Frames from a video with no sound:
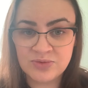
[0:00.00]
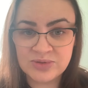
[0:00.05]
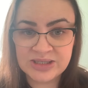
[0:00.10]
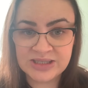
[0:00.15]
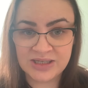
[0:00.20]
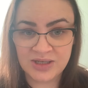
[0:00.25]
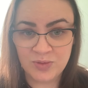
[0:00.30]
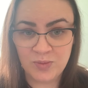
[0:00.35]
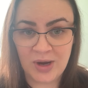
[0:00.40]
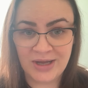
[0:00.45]

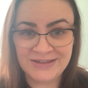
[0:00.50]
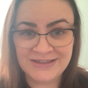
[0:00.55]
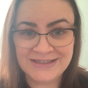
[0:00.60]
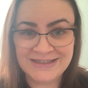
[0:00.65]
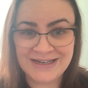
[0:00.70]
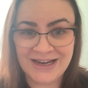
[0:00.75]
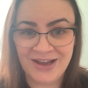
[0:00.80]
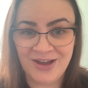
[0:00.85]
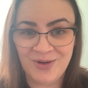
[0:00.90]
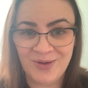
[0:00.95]
See you
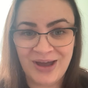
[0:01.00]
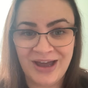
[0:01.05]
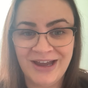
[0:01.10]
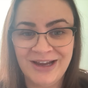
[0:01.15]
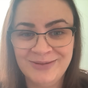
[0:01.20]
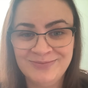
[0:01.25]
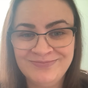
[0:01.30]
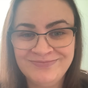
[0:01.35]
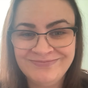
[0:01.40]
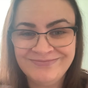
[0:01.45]
Wednesday,
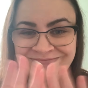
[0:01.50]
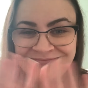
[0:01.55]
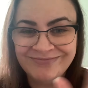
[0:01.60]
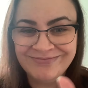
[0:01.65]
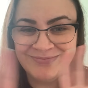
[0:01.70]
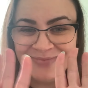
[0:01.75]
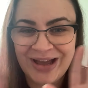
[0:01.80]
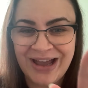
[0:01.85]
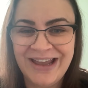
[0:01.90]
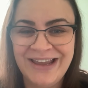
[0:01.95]
okay?
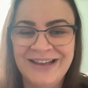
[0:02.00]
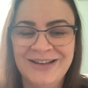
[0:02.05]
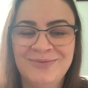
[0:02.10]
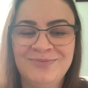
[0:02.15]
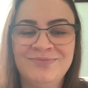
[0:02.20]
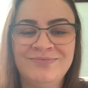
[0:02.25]
Bye.